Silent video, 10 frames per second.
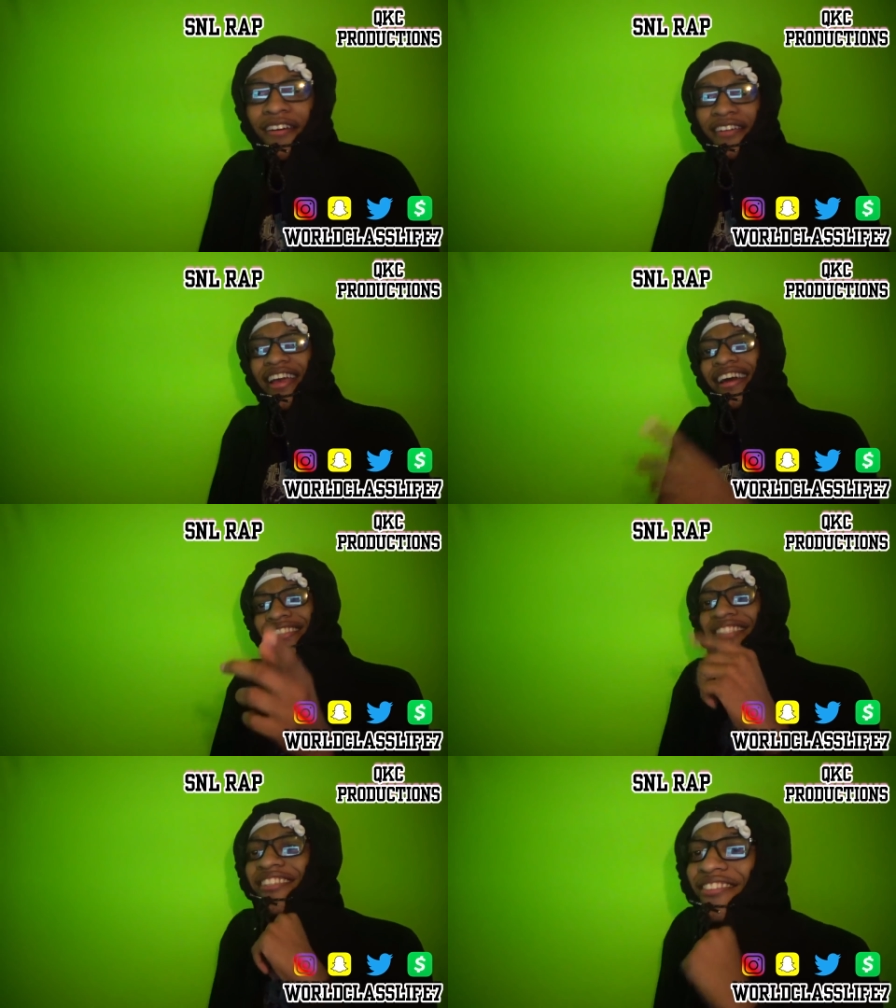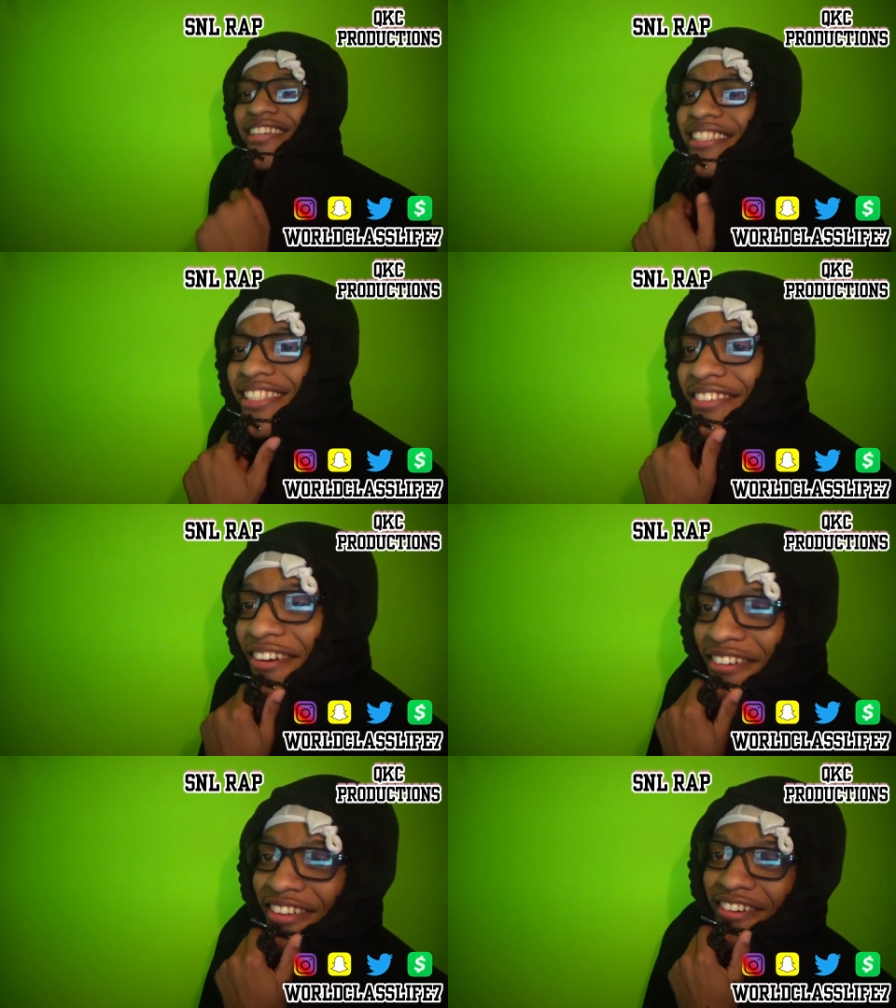Okay, I see you. I see you.
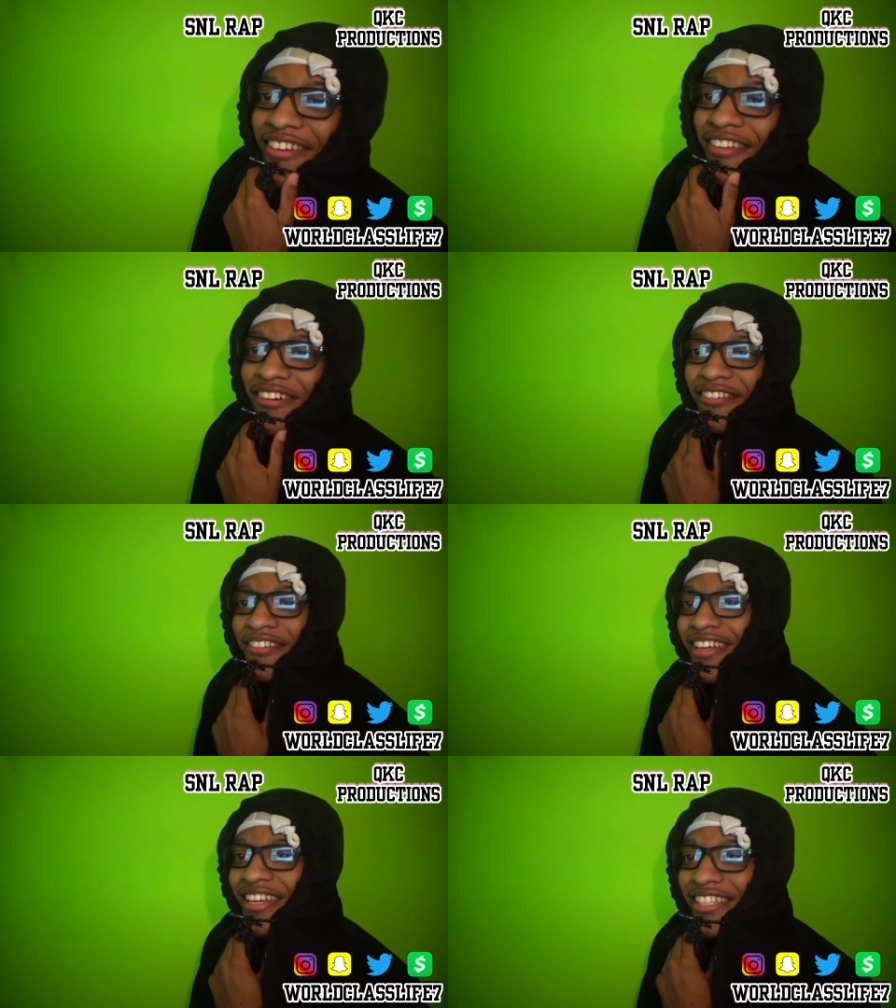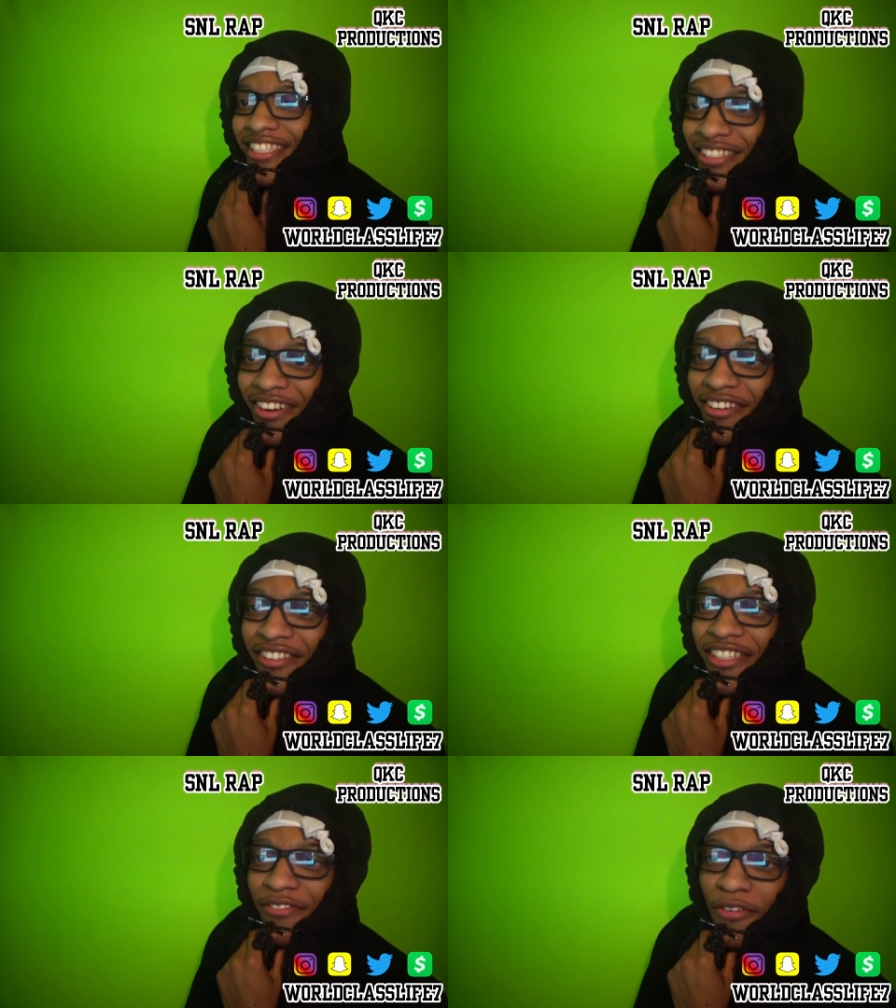Hold on, hold on. She talking
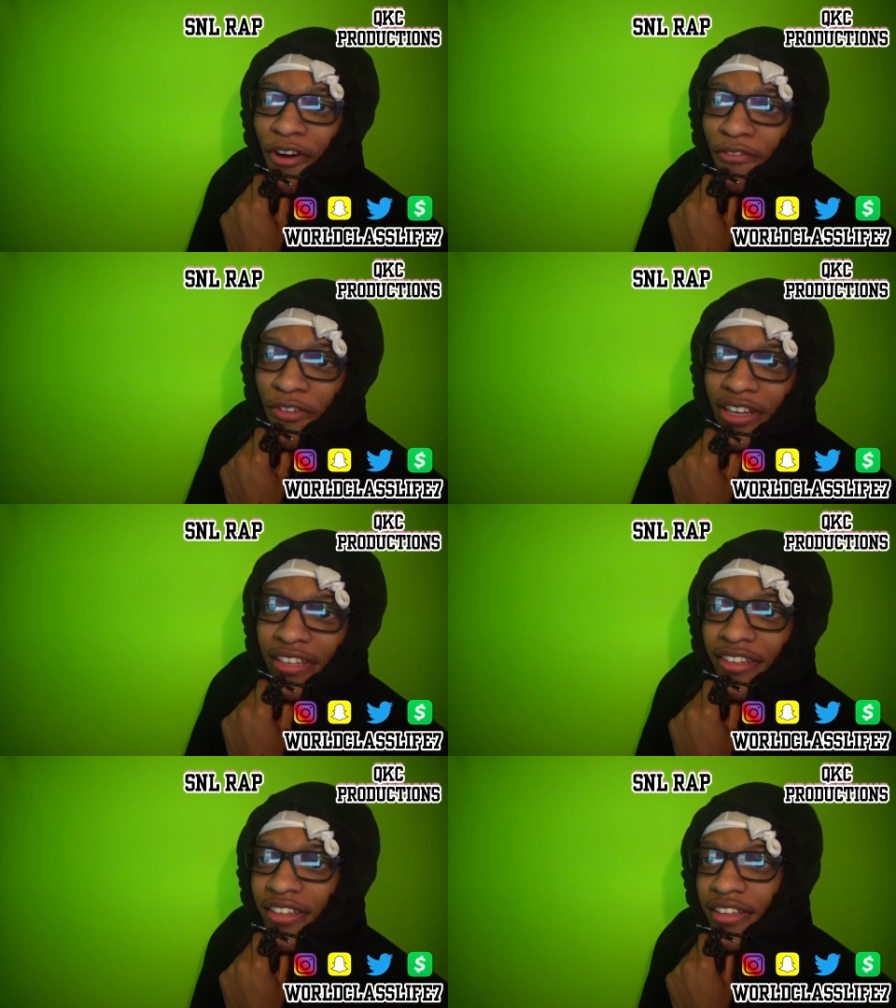this shit for her friend.